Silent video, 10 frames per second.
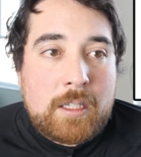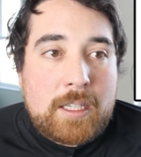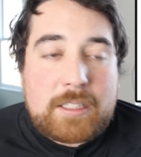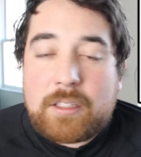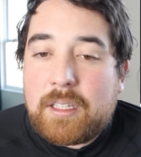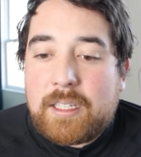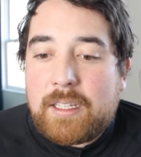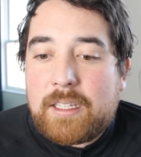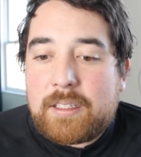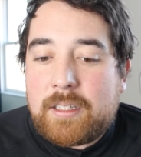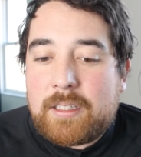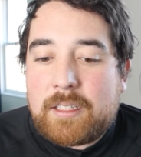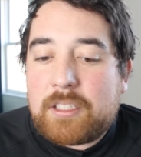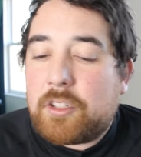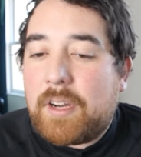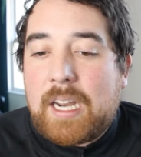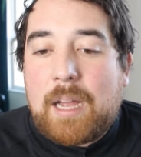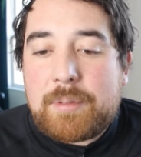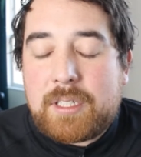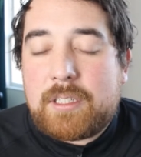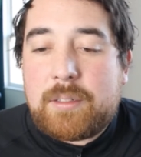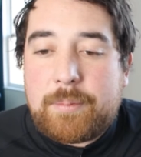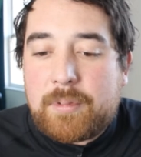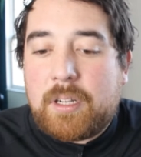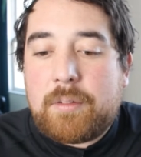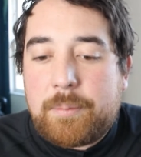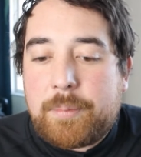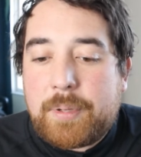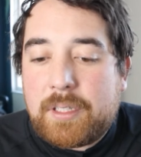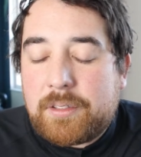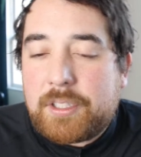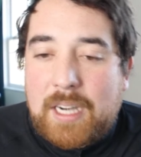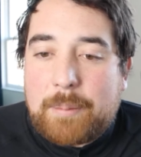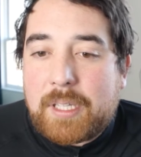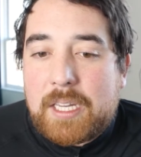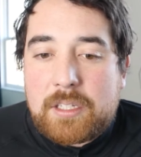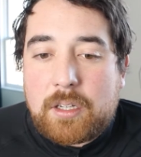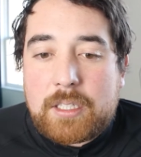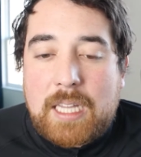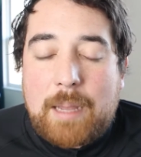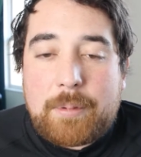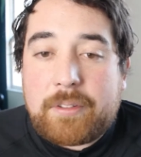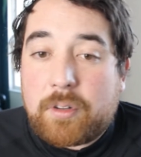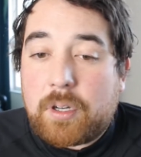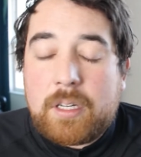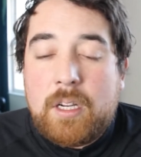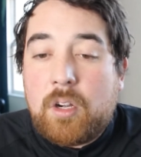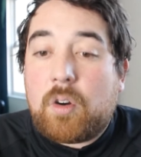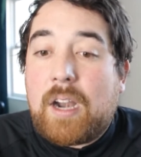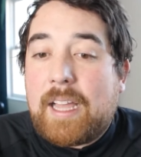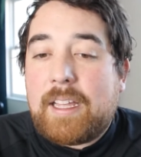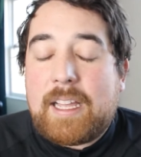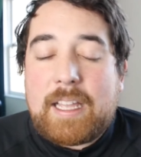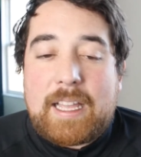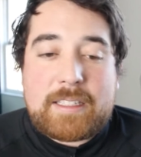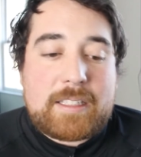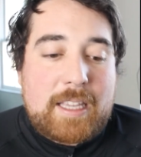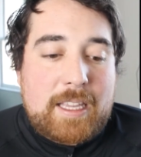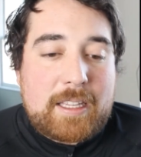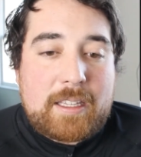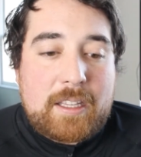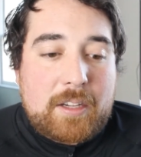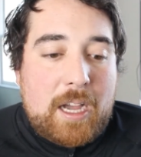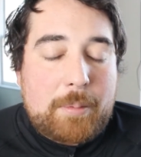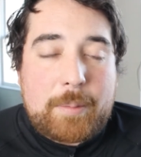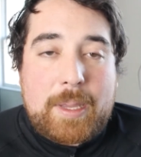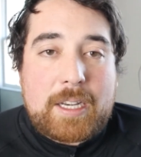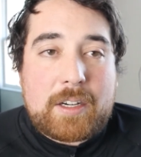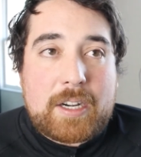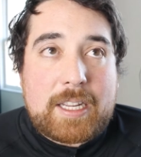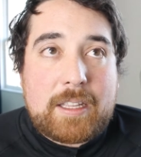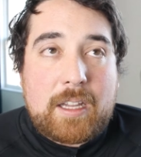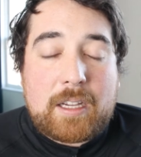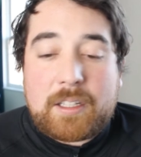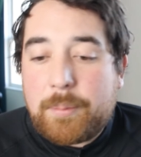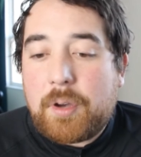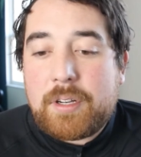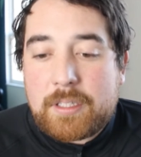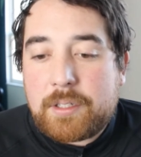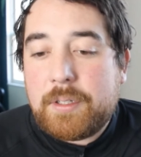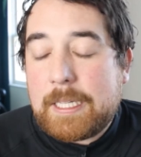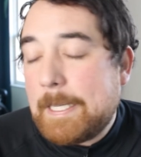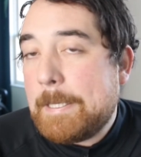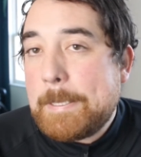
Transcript: it's a great option to build your application on top of or as a complementary component to it.